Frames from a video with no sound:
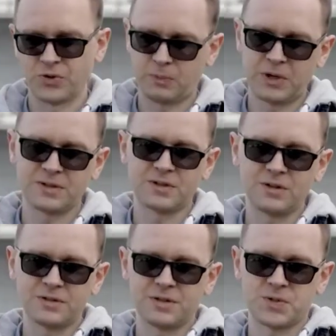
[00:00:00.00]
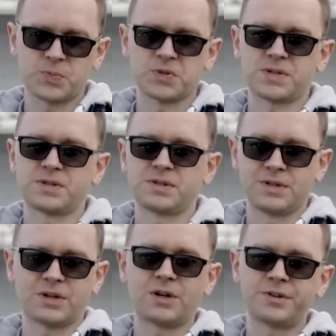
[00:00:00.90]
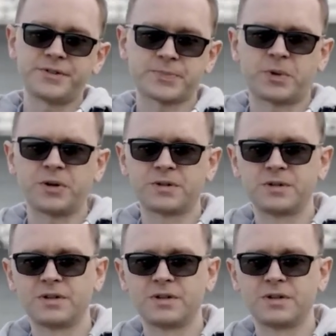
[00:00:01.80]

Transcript: Truth being told, this was the hardest part